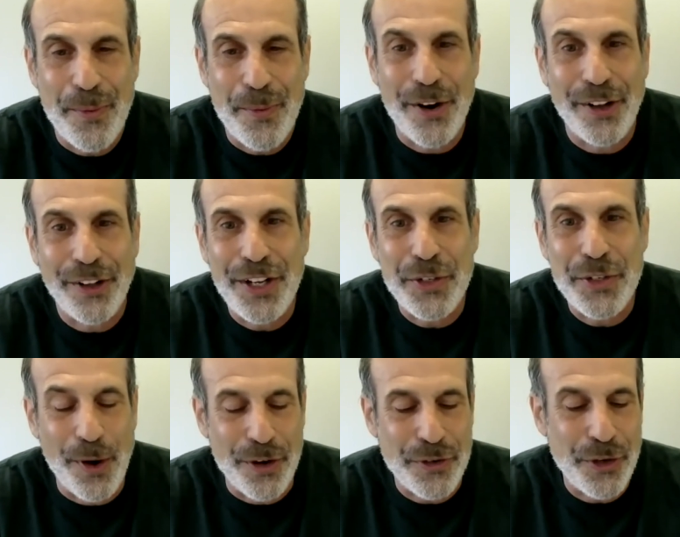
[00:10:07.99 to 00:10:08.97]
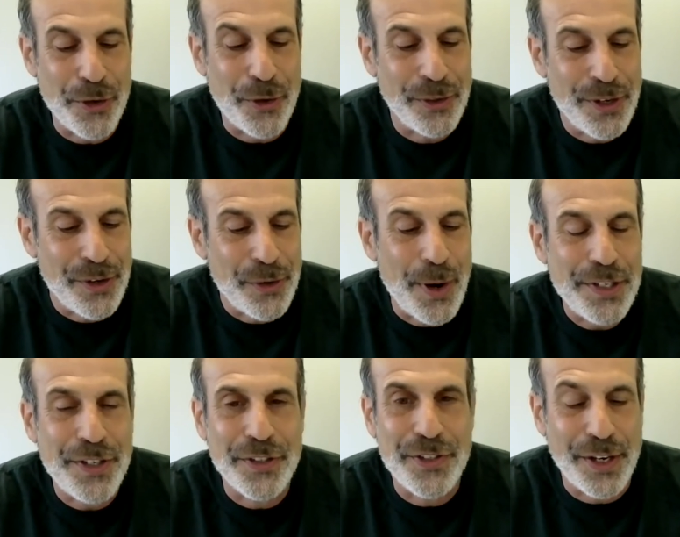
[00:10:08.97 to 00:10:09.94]
at least one or two
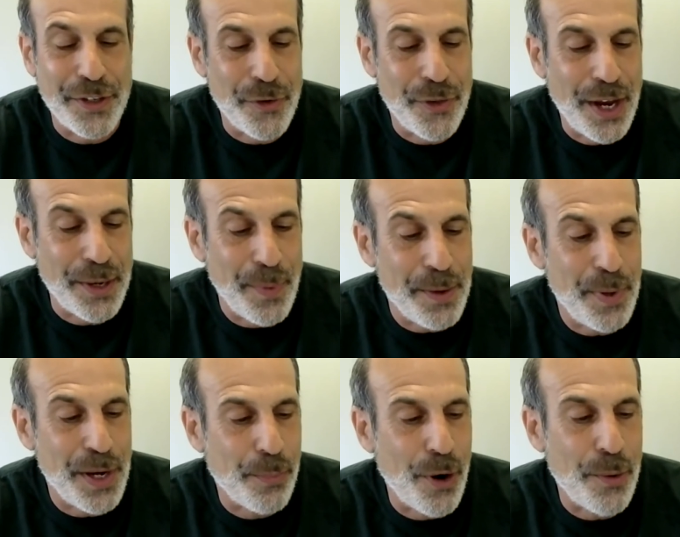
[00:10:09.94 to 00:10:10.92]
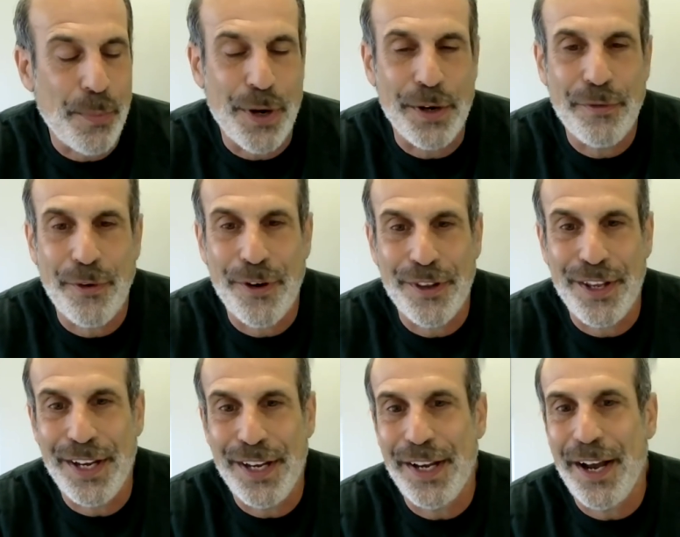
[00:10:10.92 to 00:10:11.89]
questions that you think might be appropriate for
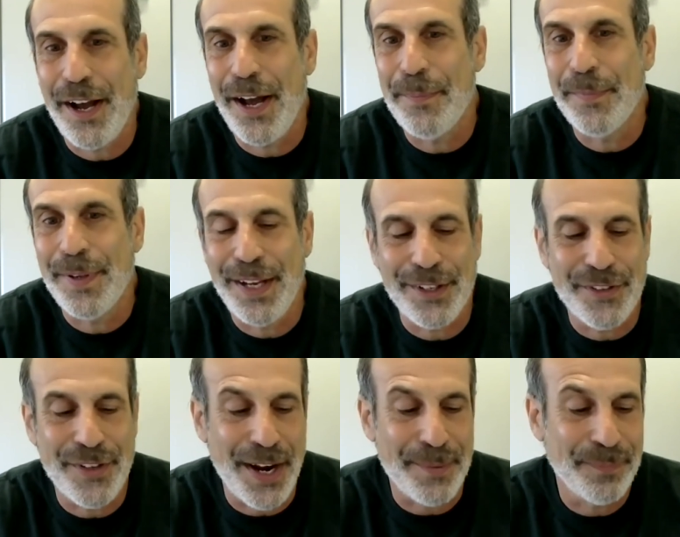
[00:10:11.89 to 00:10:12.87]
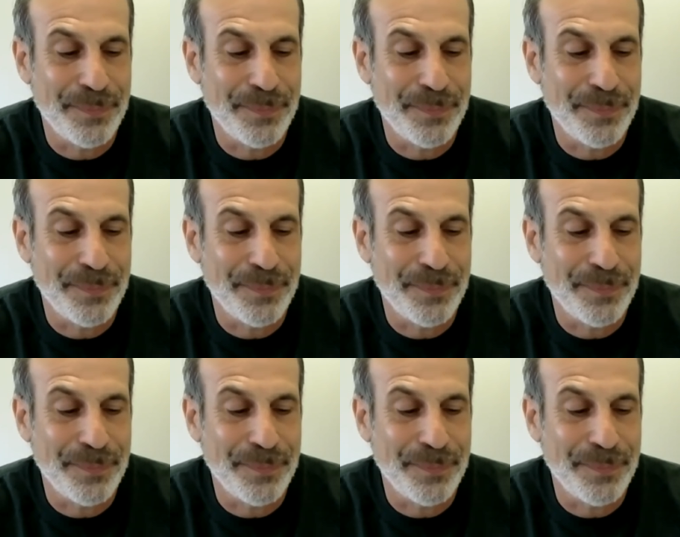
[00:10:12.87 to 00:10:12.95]
the exam.